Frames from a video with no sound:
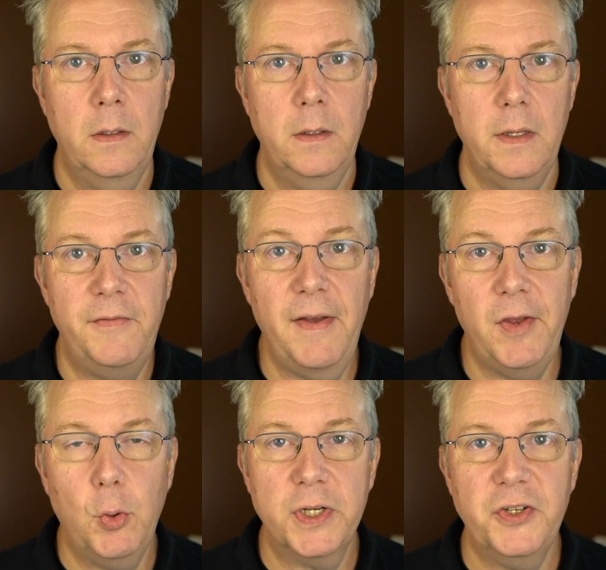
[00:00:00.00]
If you have any
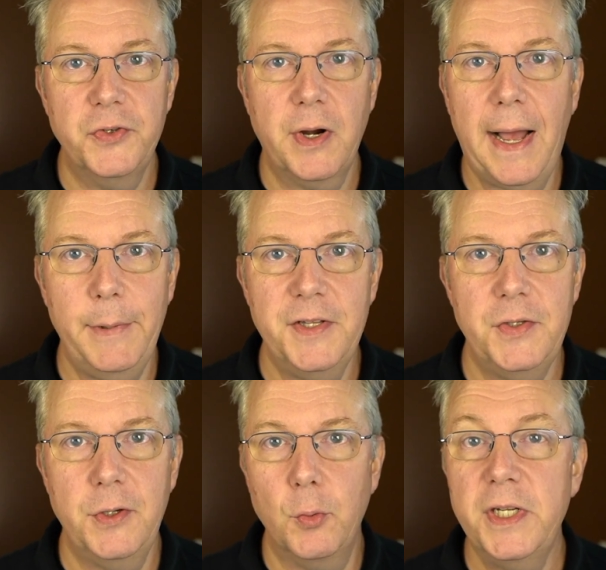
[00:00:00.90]
questions or comments, you
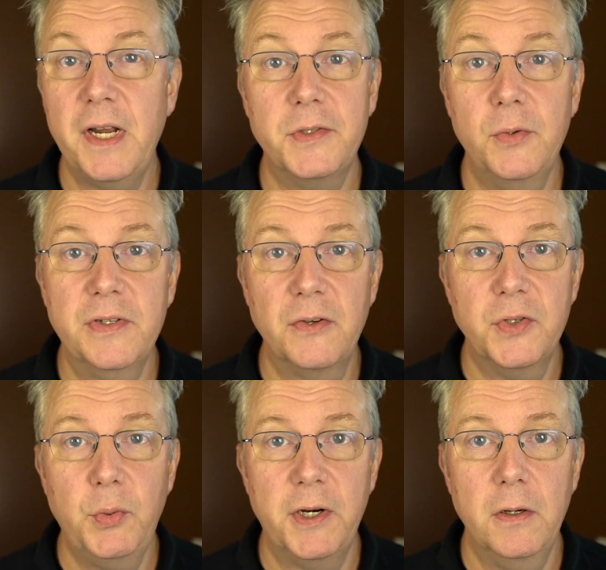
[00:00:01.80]
can reach out to us on
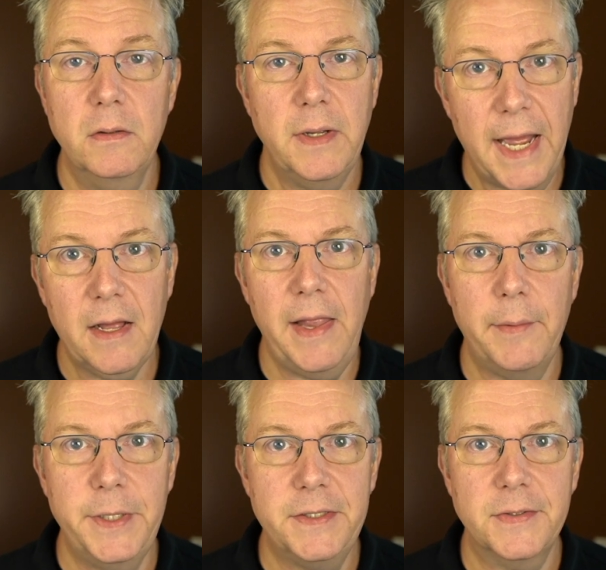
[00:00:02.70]
Twitter at
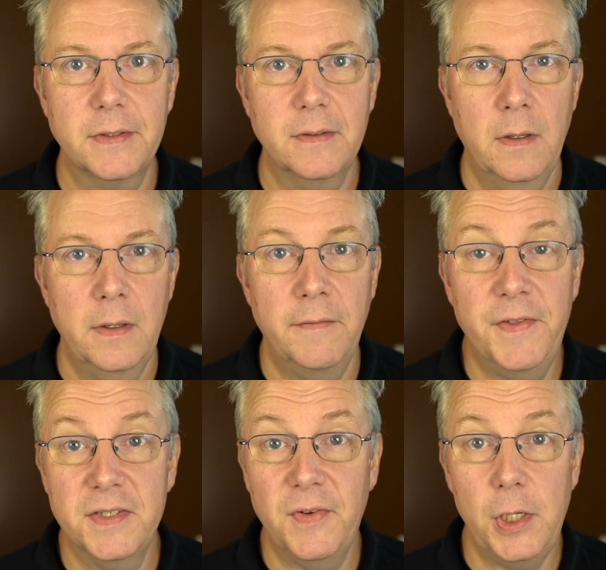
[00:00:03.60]
CloudBees. If
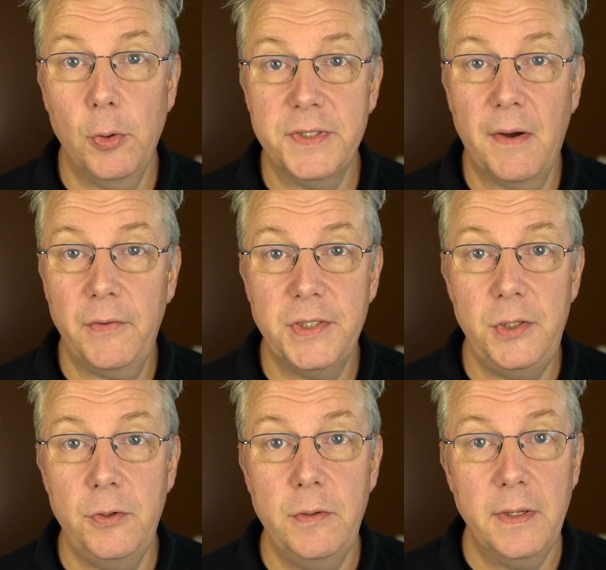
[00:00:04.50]
this video was helpful to
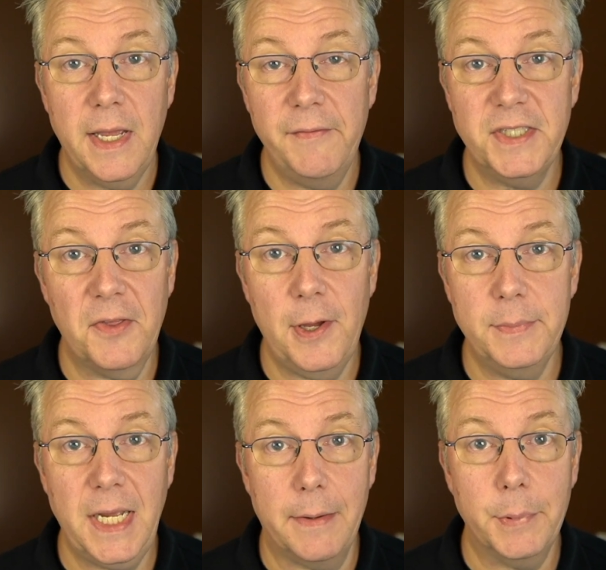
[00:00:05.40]
you, give us a thumbs
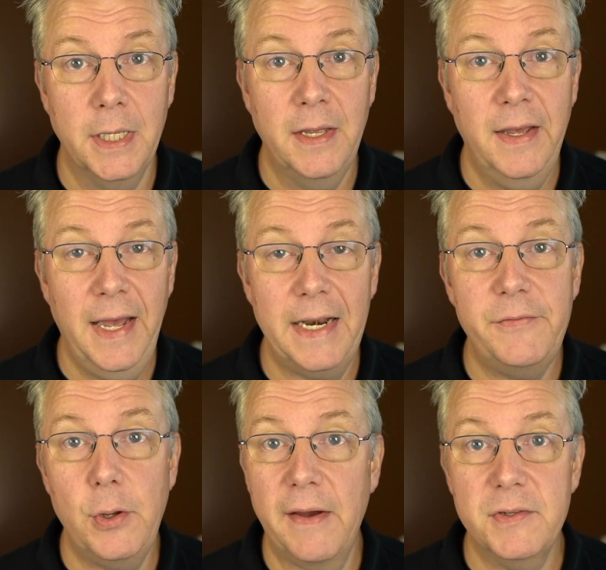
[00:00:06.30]
up. And if
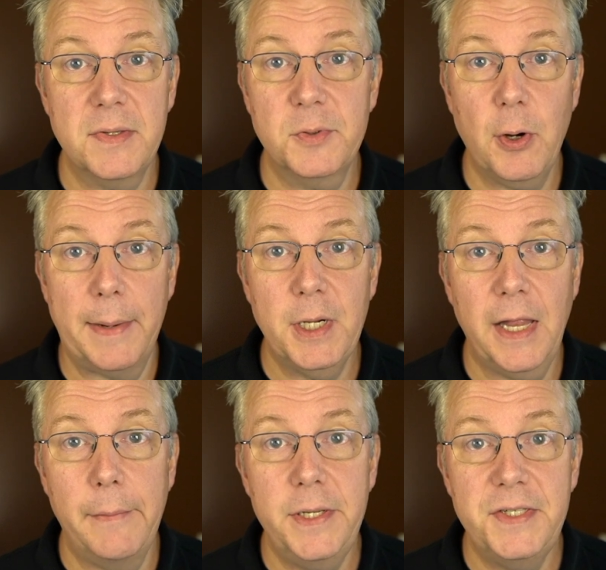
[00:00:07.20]
you haven't subscribed to
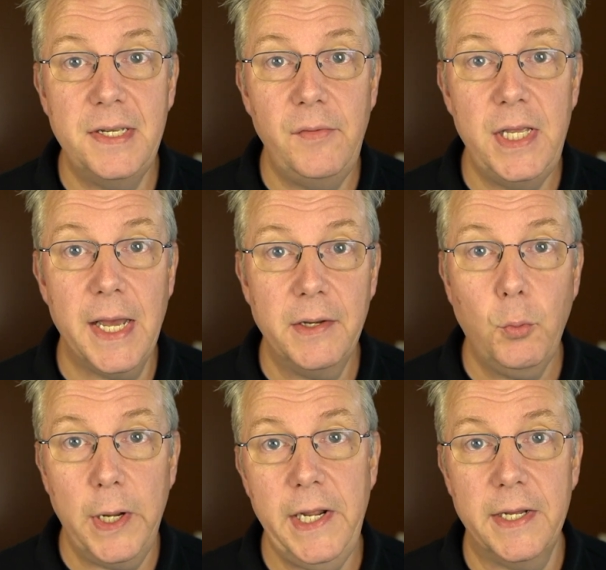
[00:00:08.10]
CloudBees T V yet,
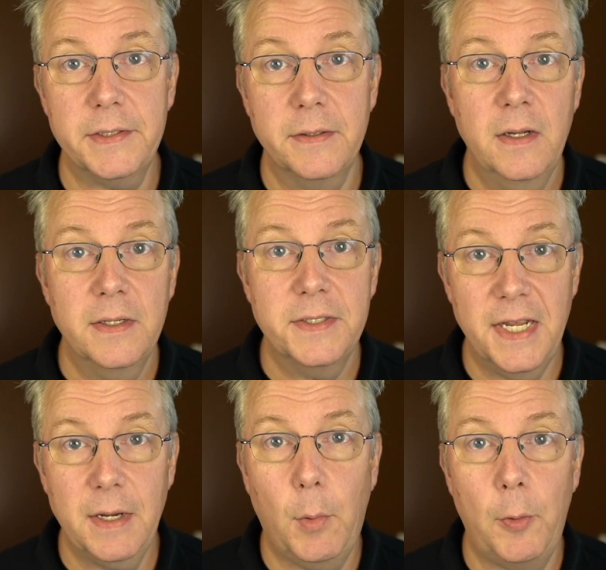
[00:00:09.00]
why not? Take
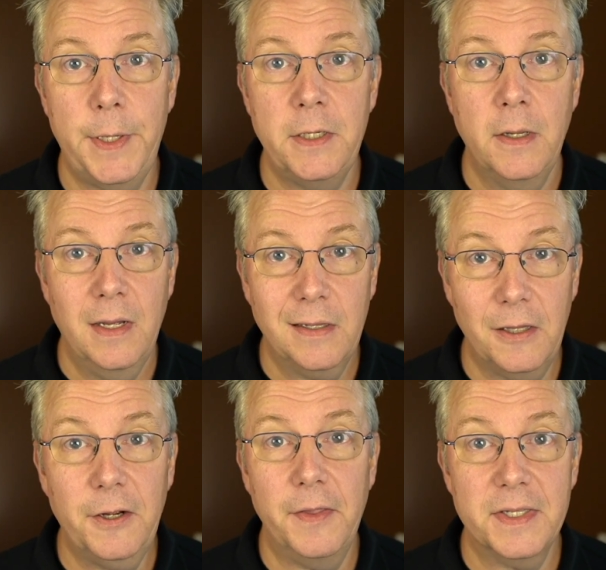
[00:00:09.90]
a moment,
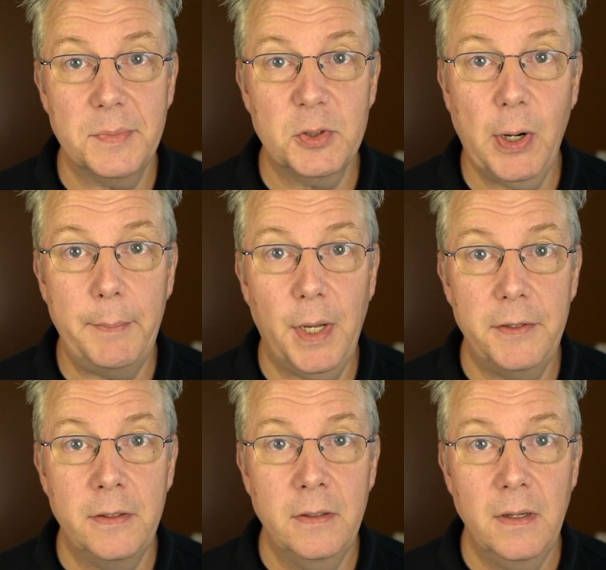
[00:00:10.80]
click on that subscribe
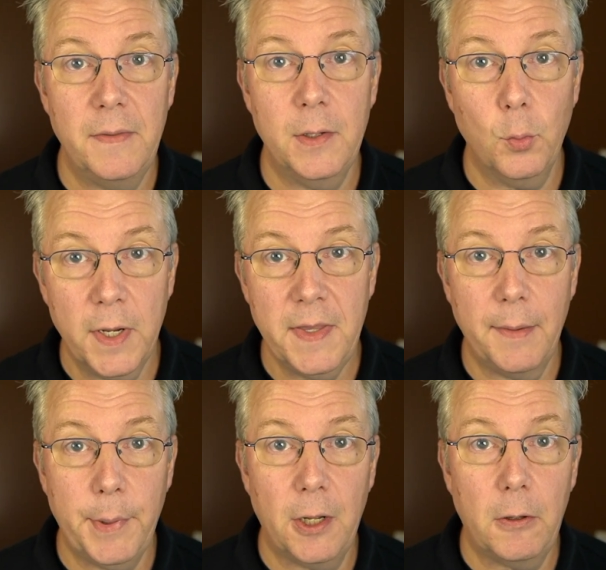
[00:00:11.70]
button, and then ring that
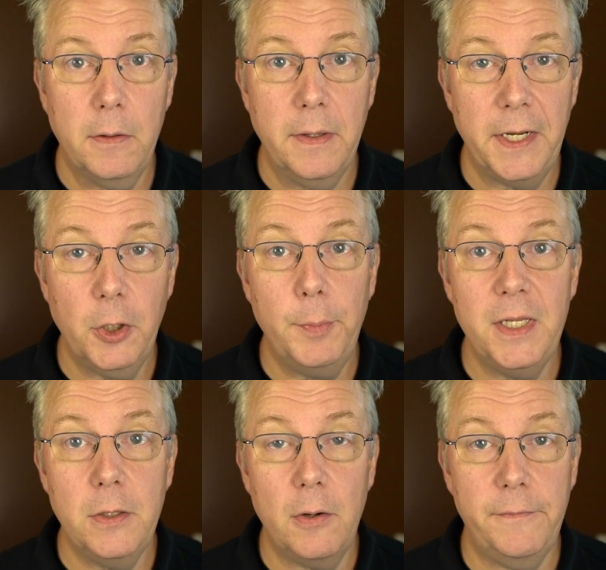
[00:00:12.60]
bell, and you'll be
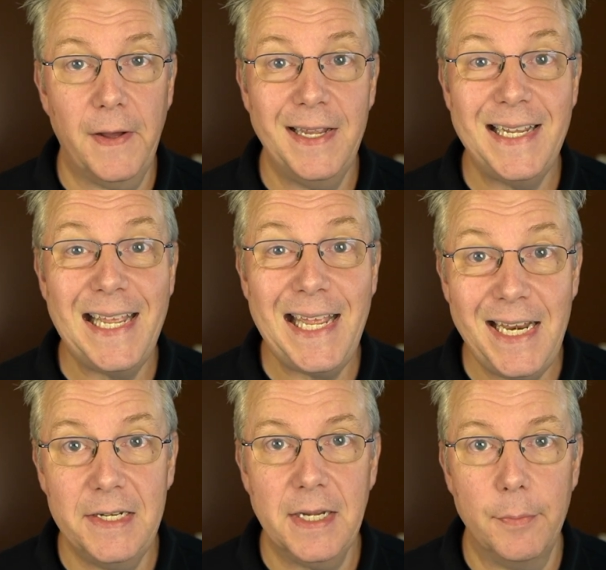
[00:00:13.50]
notified
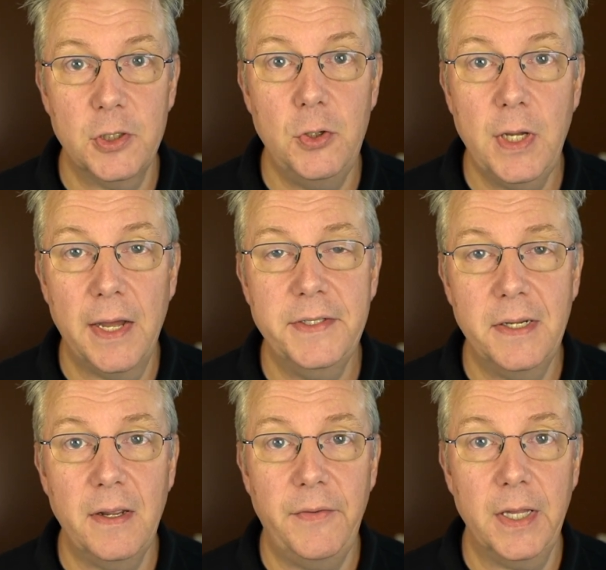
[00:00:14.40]
anytime there's new content
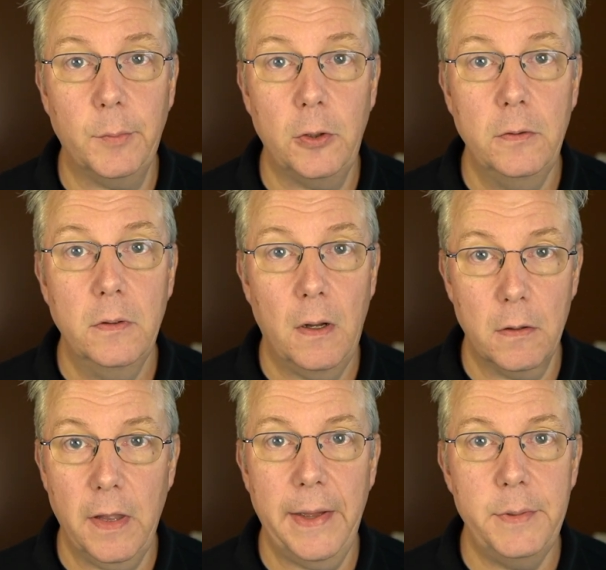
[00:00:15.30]
available on
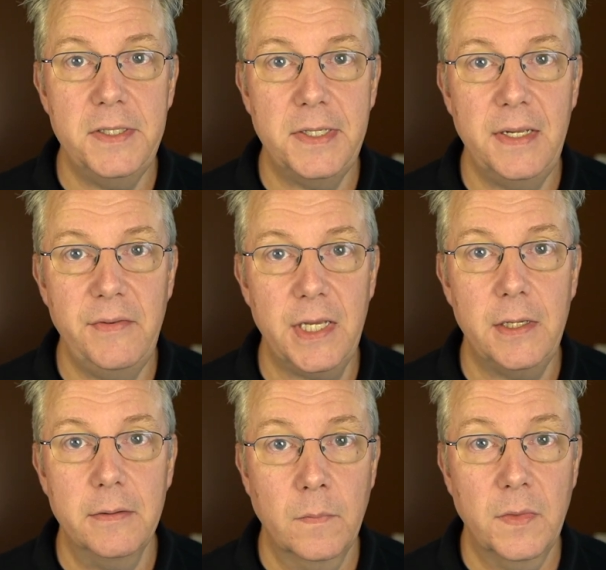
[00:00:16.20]
CloudBees T V.
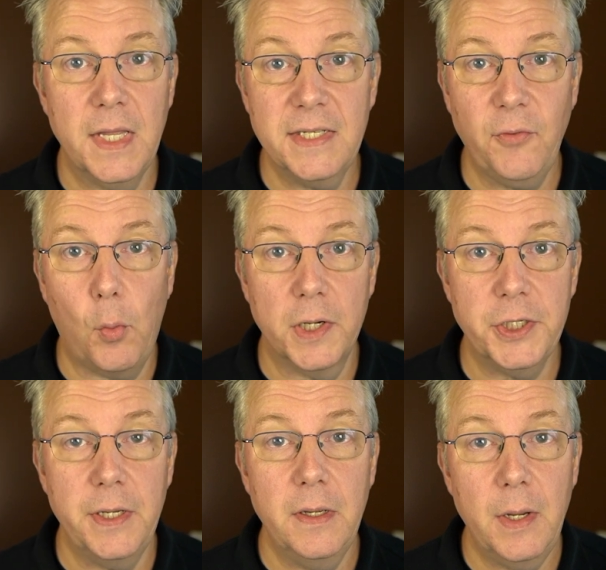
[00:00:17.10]
Thanks for
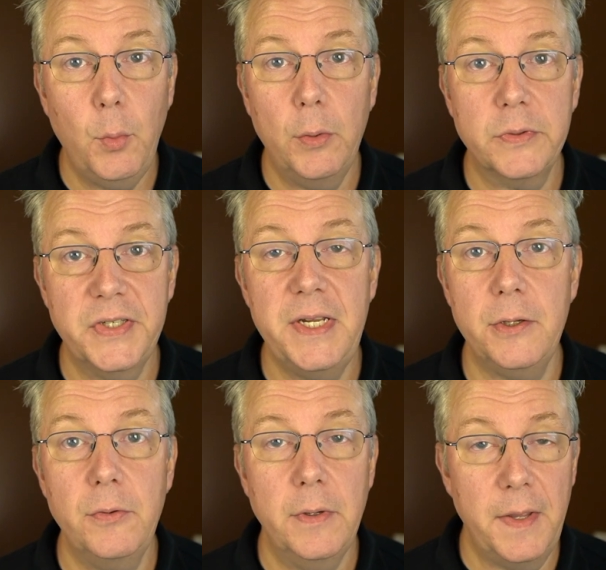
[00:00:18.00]
watching, and we will see
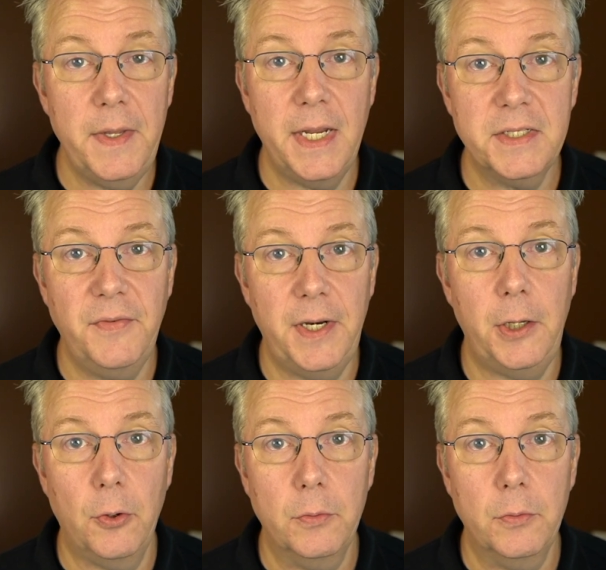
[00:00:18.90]
you in the next video.